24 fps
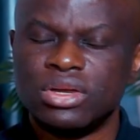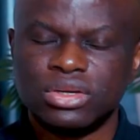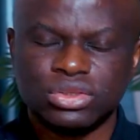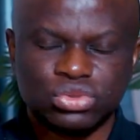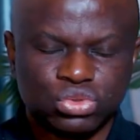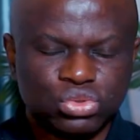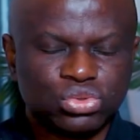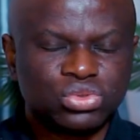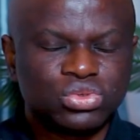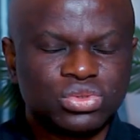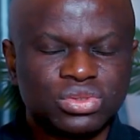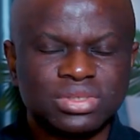
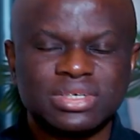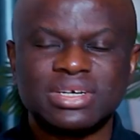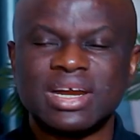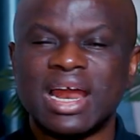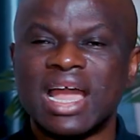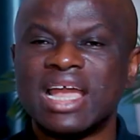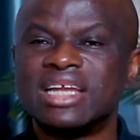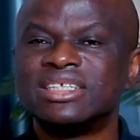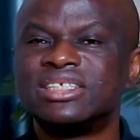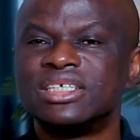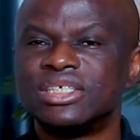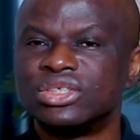Choosing
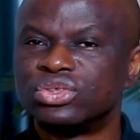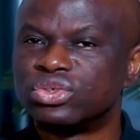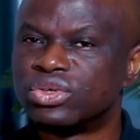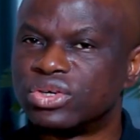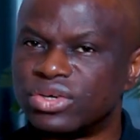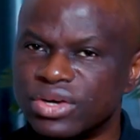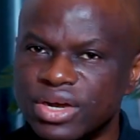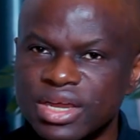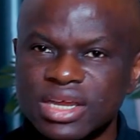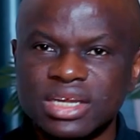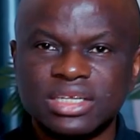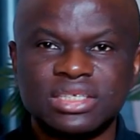right is
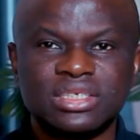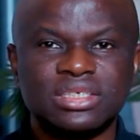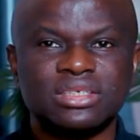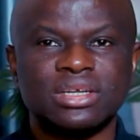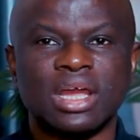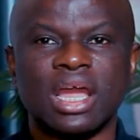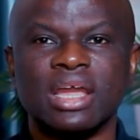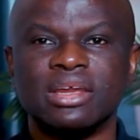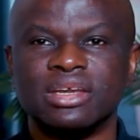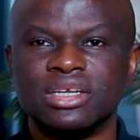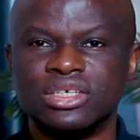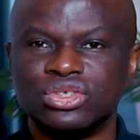great,
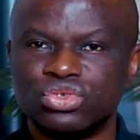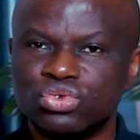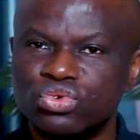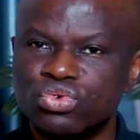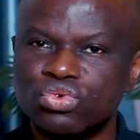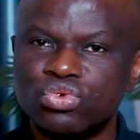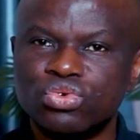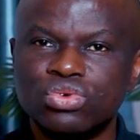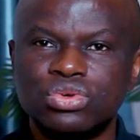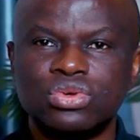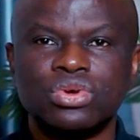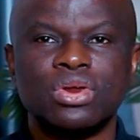is
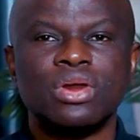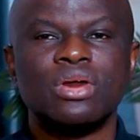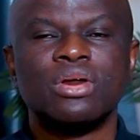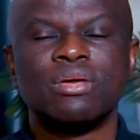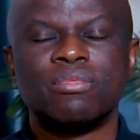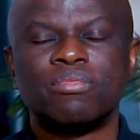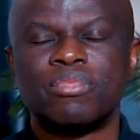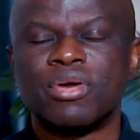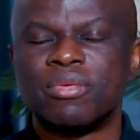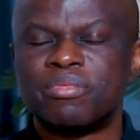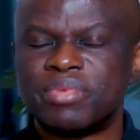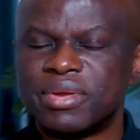good,
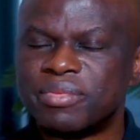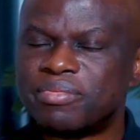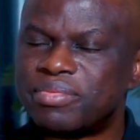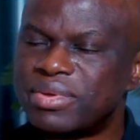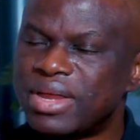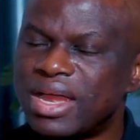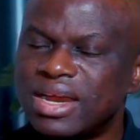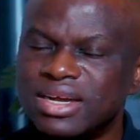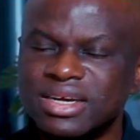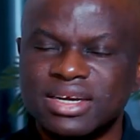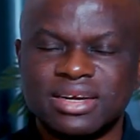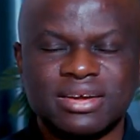but
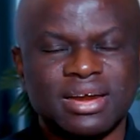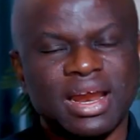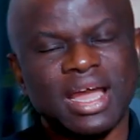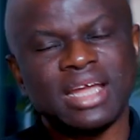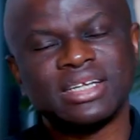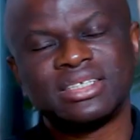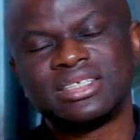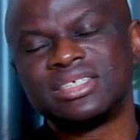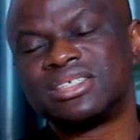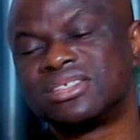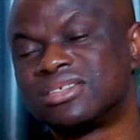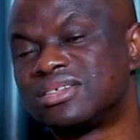preparing
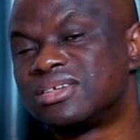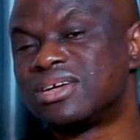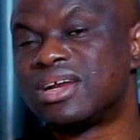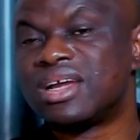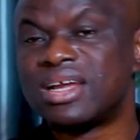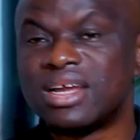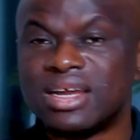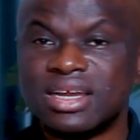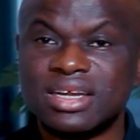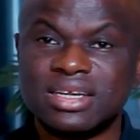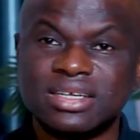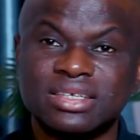right is
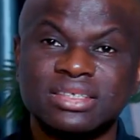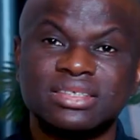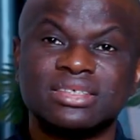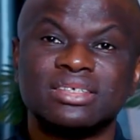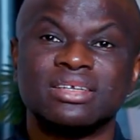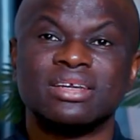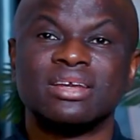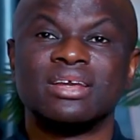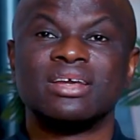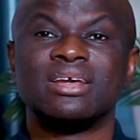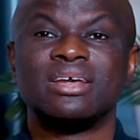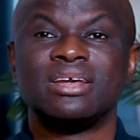great.
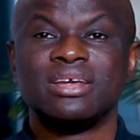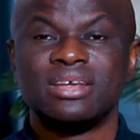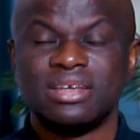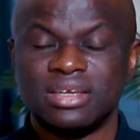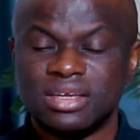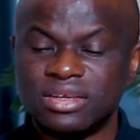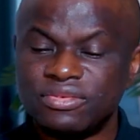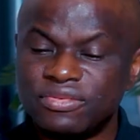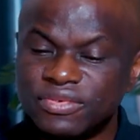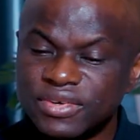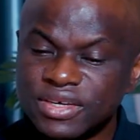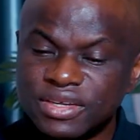
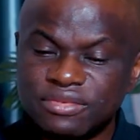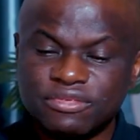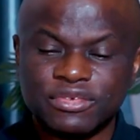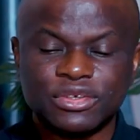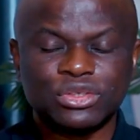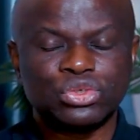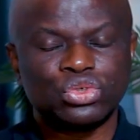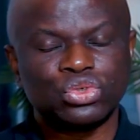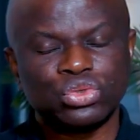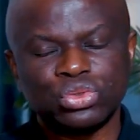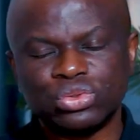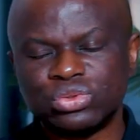Even if you
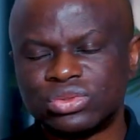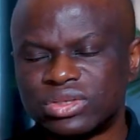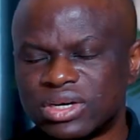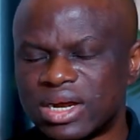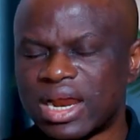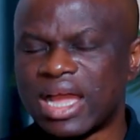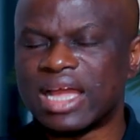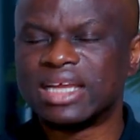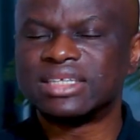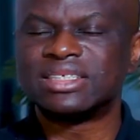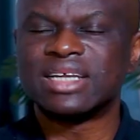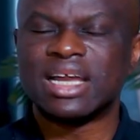choose
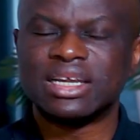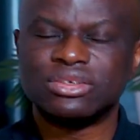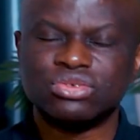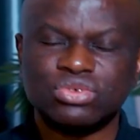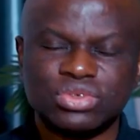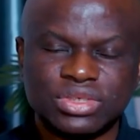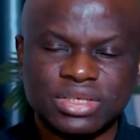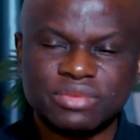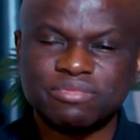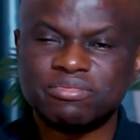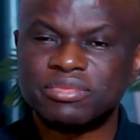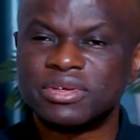right and you
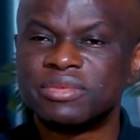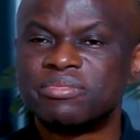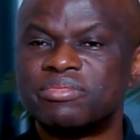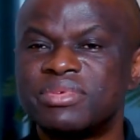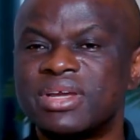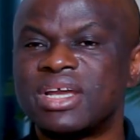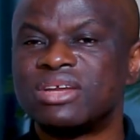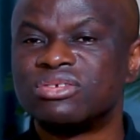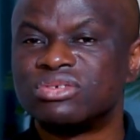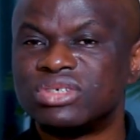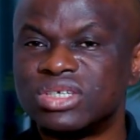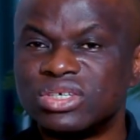didn't
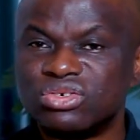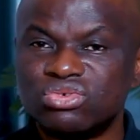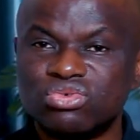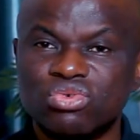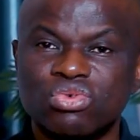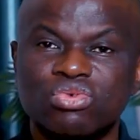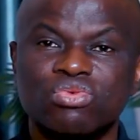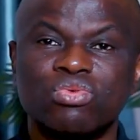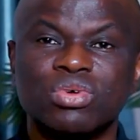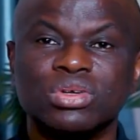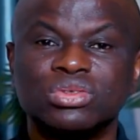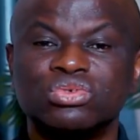prepare, you didn't know
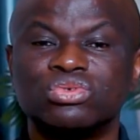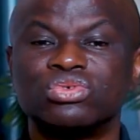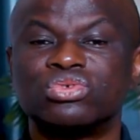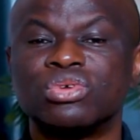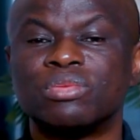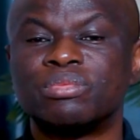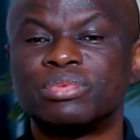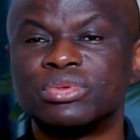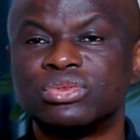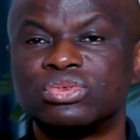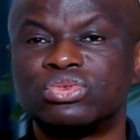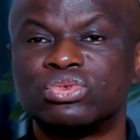what you're
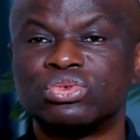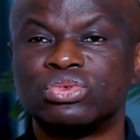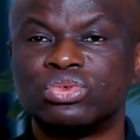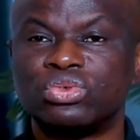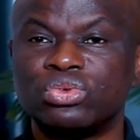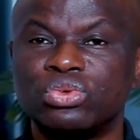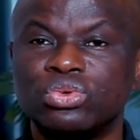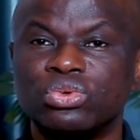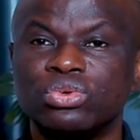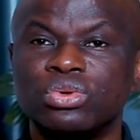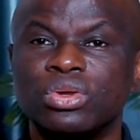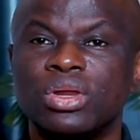supposed to
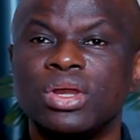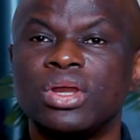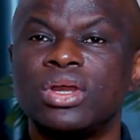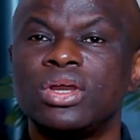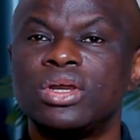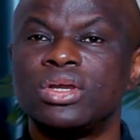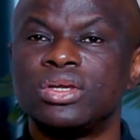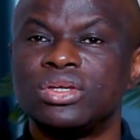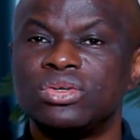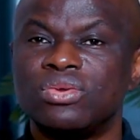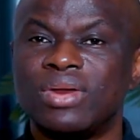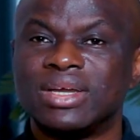do,
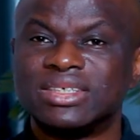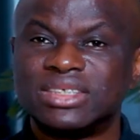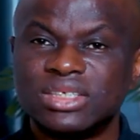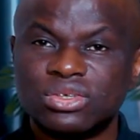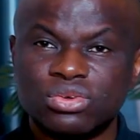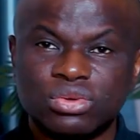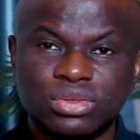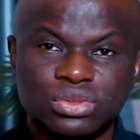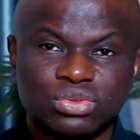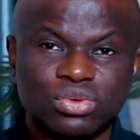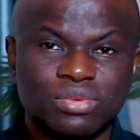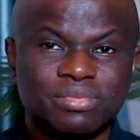you are still
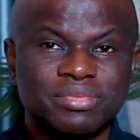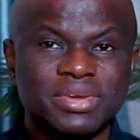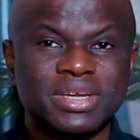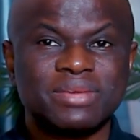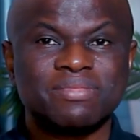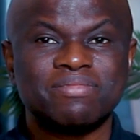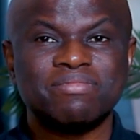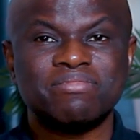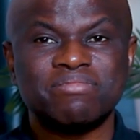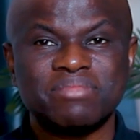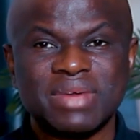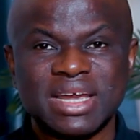going to make
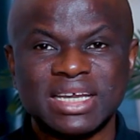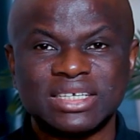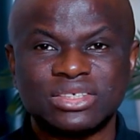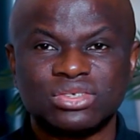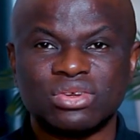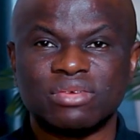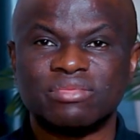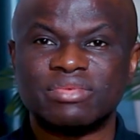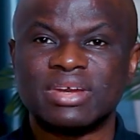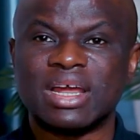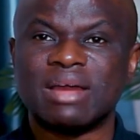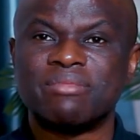mess
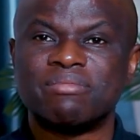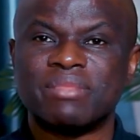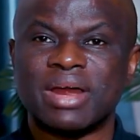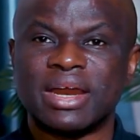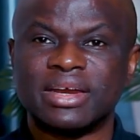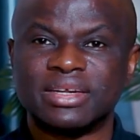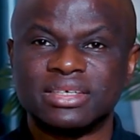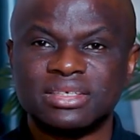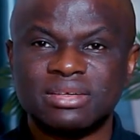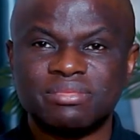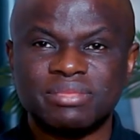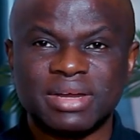of that
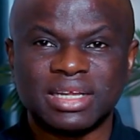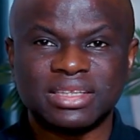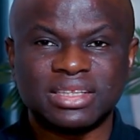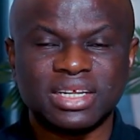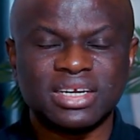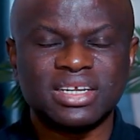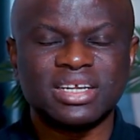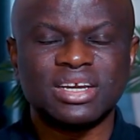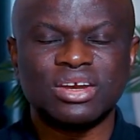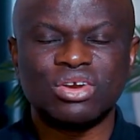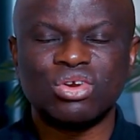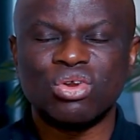marriage. Number
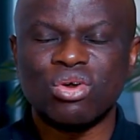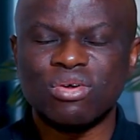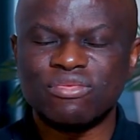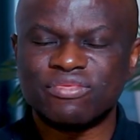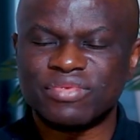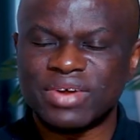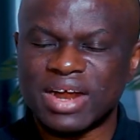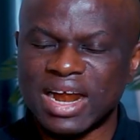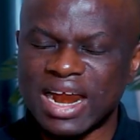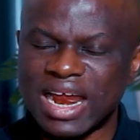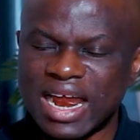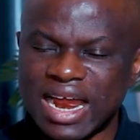3, love
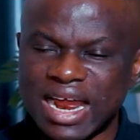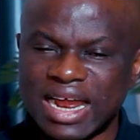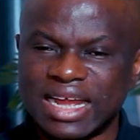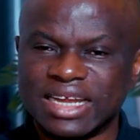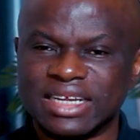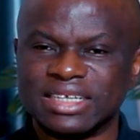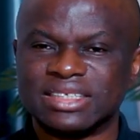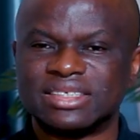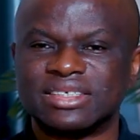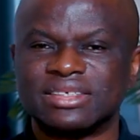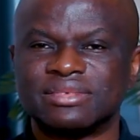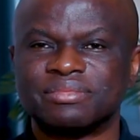
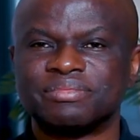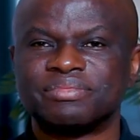right.